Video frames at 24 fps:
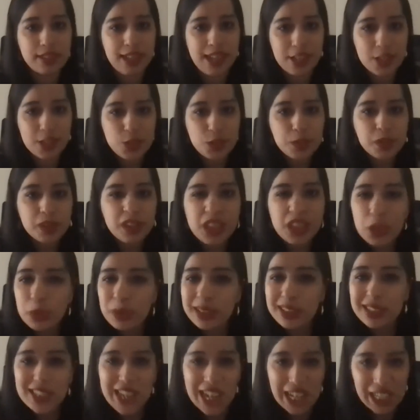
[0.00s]
It has to be new
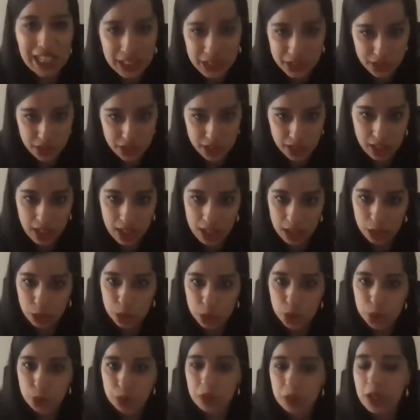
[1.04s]
and challenging, and you
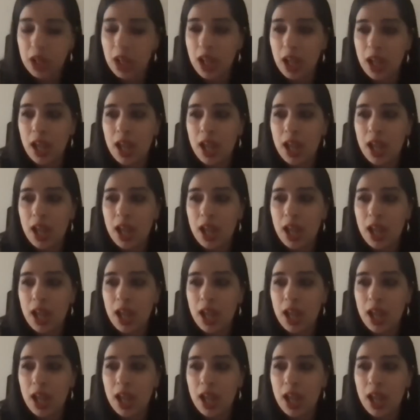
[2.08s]
shouldn't.